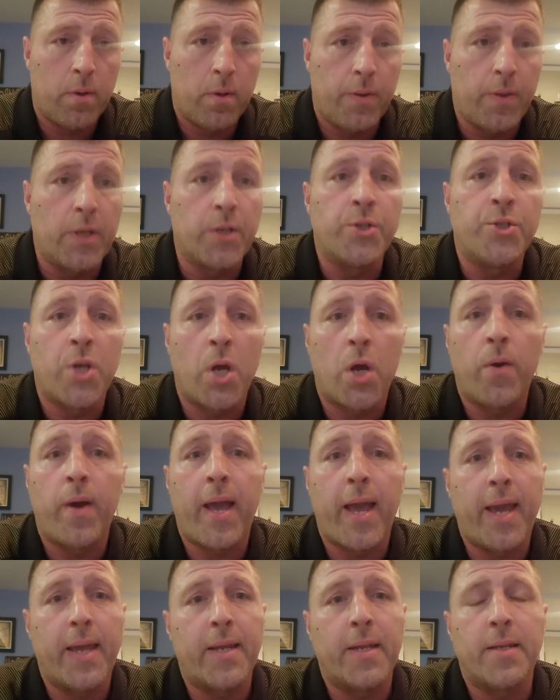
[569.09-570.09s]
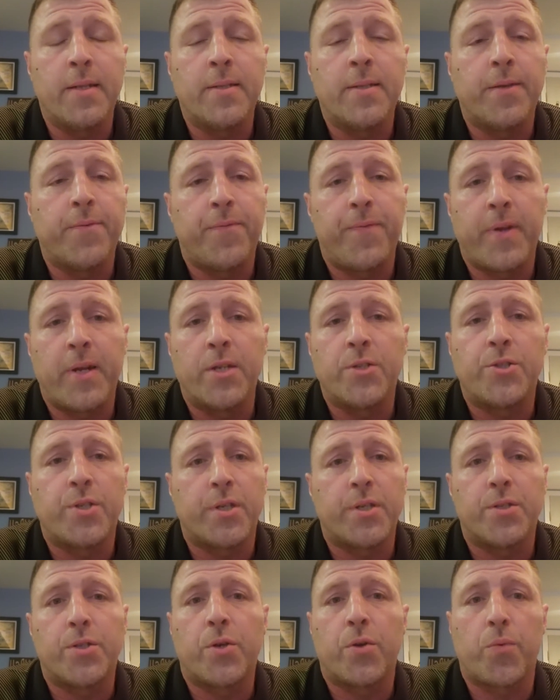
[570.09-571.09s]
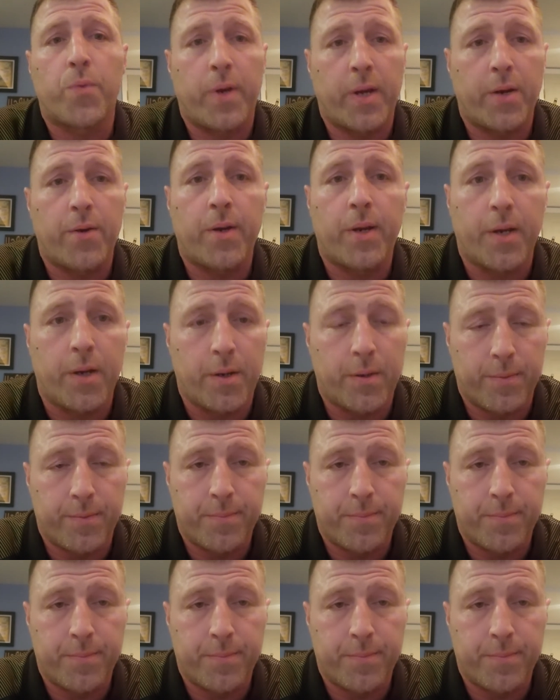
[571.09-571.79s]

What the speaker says: than Joe Haden to finish his career here.